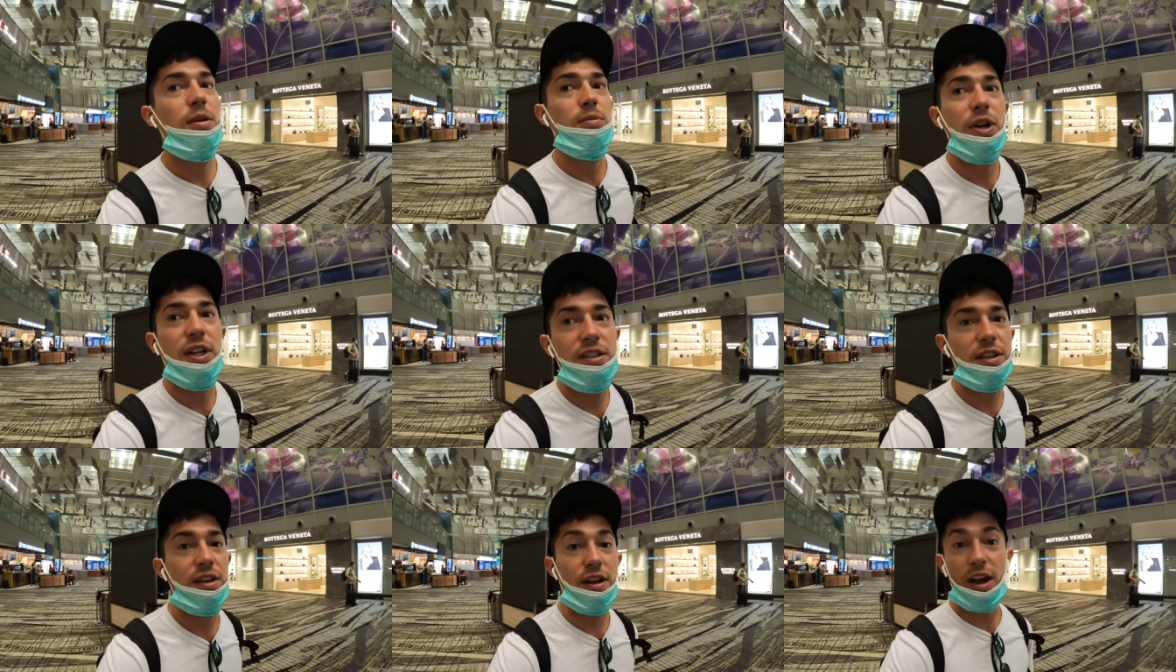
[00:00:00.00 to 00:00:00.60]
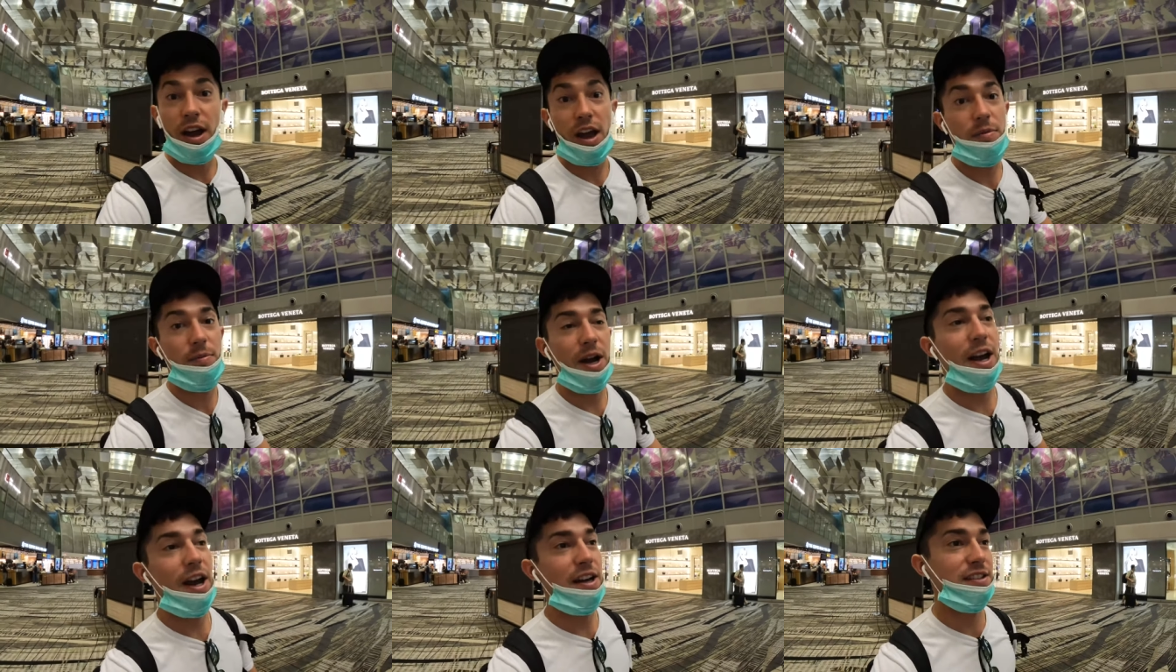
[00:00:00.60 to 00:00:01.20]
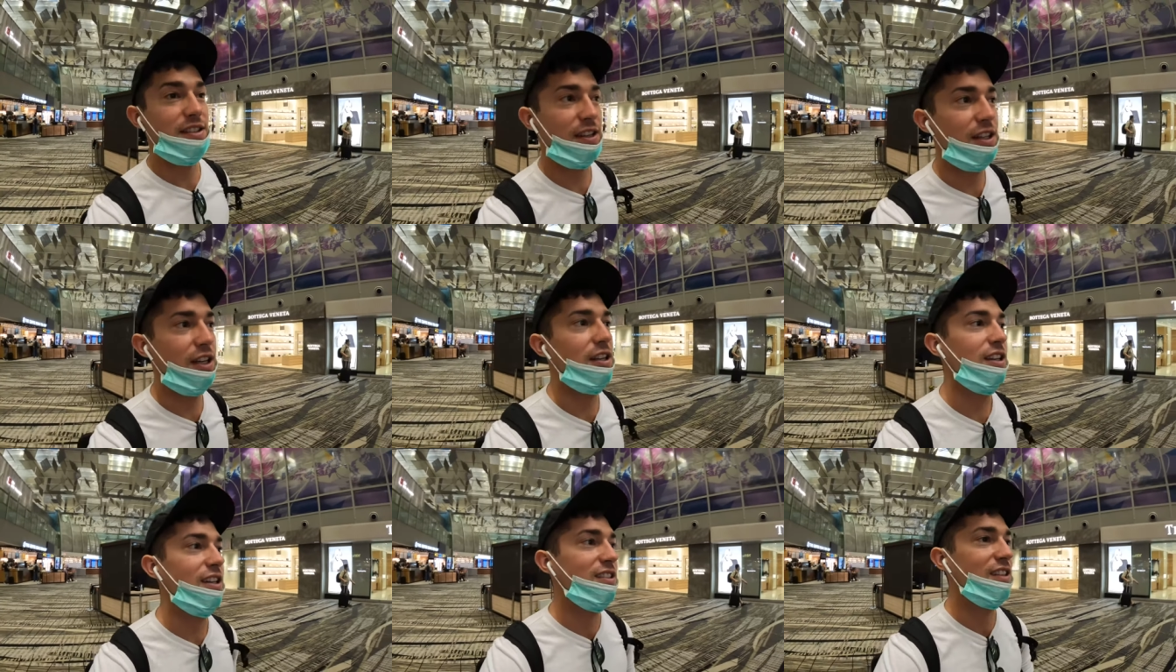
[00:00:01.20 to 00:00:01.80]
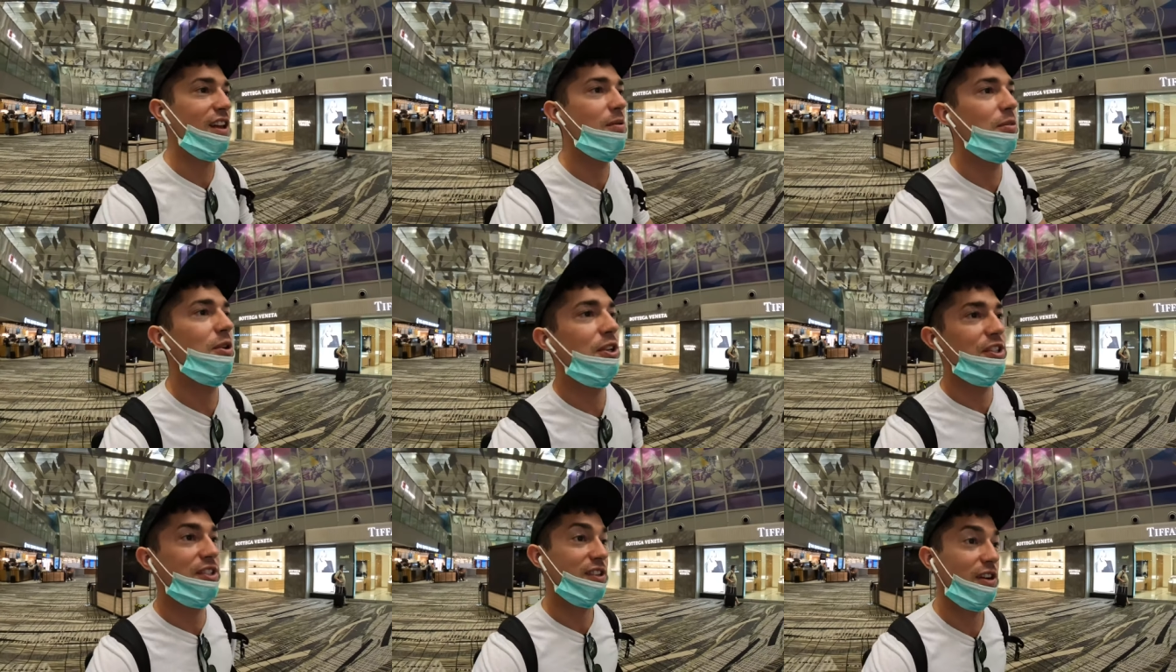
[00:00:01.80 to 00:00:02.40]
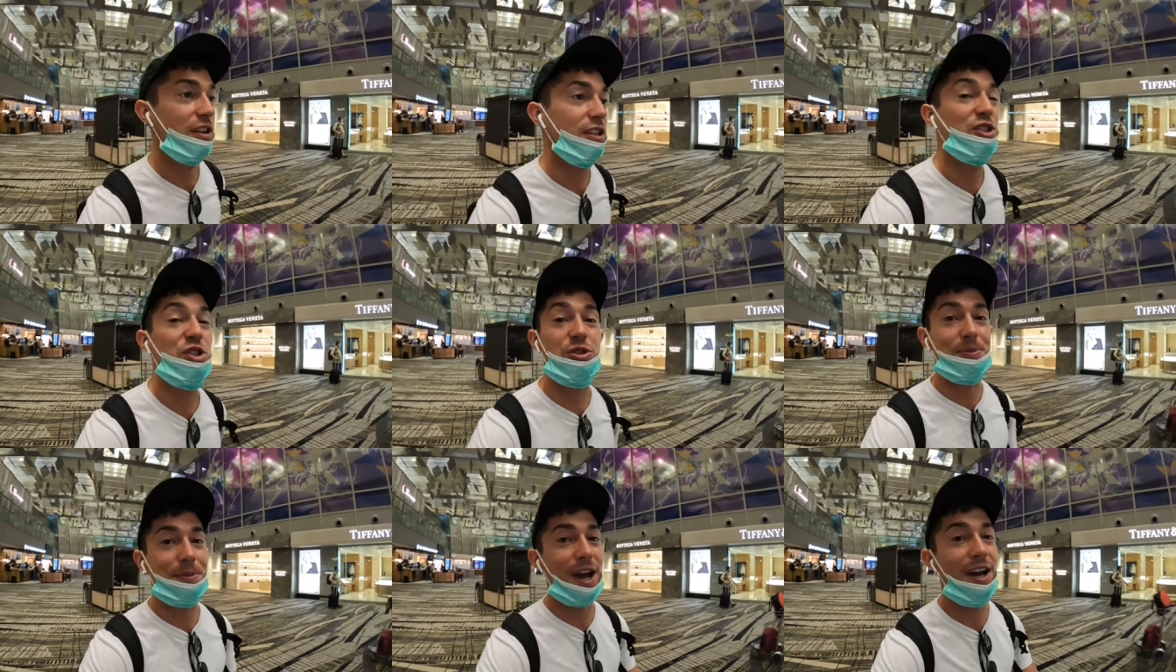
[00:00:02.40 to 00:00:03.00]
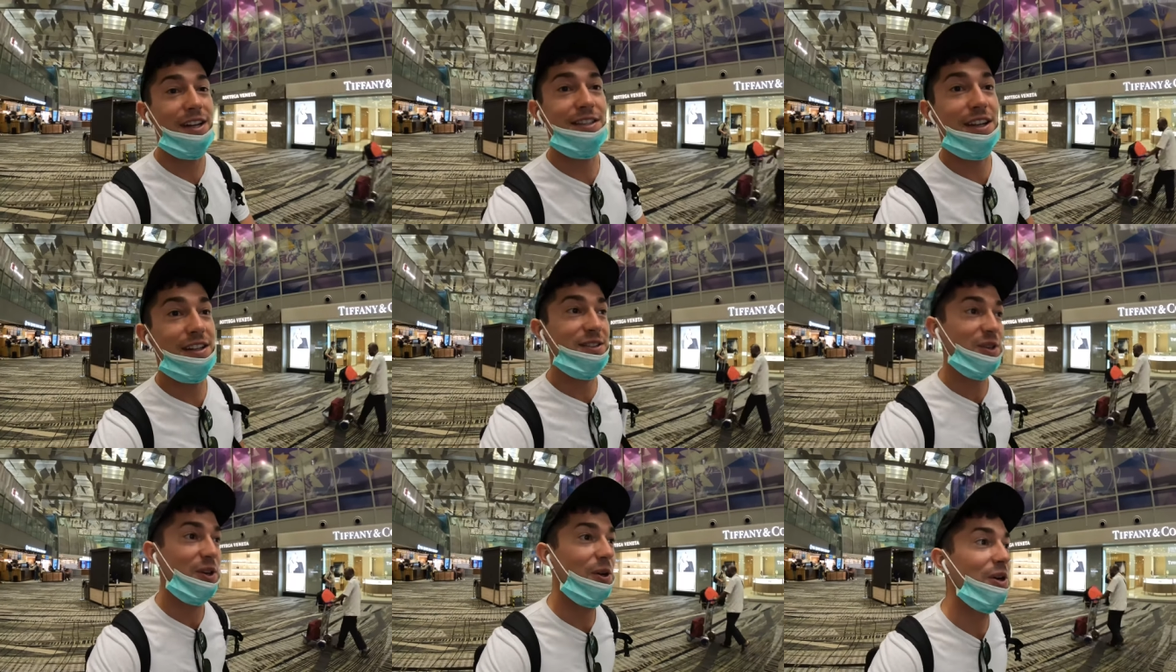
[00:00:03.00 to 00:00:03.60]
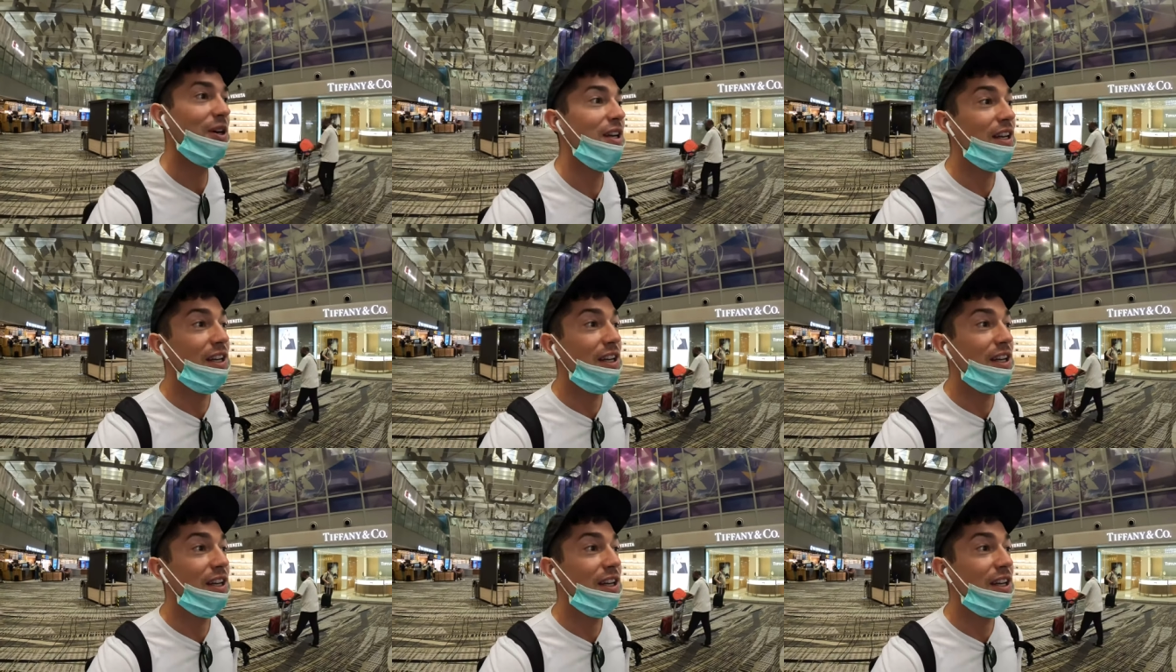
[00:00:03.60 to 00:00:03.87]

But I had my eyes on getting to Istanbul and starting to shoot some content, so